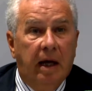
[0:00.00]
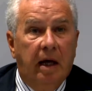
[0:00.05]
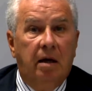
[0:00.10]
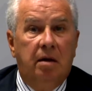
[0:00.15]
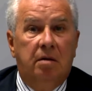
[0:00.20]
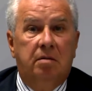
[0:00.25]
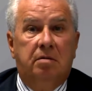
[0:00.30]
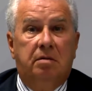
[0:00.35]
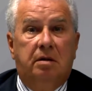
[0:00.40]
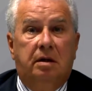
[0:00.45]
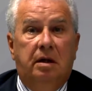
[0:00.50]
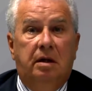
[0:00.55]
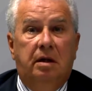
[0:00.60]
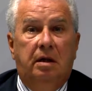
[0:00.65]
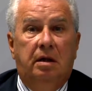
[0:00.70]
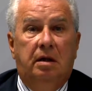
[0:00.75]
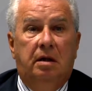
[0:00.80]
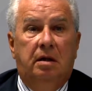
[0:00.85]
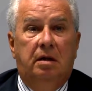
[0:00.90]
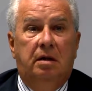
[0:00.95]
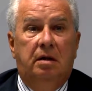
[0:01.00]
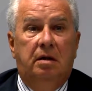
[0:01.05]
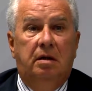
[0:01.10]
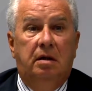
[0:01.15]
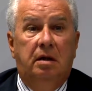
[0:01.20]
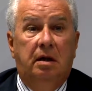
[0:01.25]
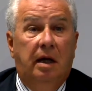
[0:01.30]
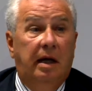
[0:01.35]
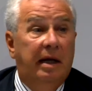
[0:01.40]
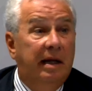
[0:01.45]
at the
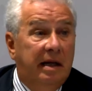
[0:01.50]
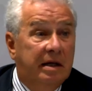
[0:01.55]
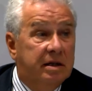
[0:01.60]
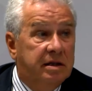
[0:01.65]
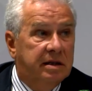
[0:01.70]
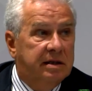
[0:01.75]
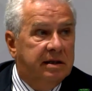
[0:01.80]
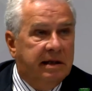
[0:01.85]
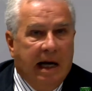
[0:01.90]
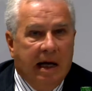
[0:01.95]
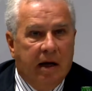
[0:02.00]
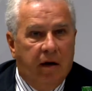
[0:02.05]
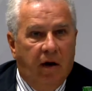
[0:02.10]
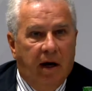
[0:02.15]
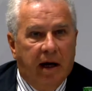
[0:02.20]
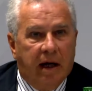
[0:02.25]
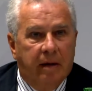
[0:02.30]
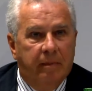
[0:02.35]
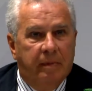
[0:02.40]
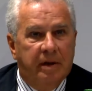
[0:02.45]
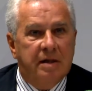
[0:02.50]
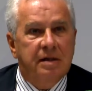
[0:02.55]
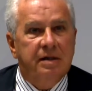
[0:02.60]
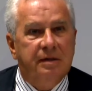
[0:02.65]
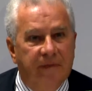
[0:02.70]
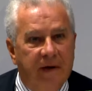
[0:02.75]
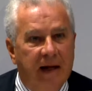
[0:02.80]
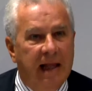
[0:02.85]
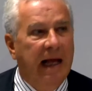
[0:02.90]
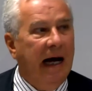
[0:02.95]
time of greatest EU
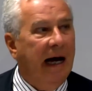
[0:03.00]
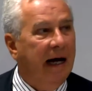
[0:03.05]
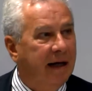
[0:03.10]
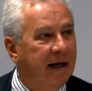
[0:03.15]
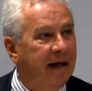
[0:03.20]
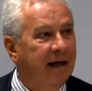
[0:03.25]
commitment,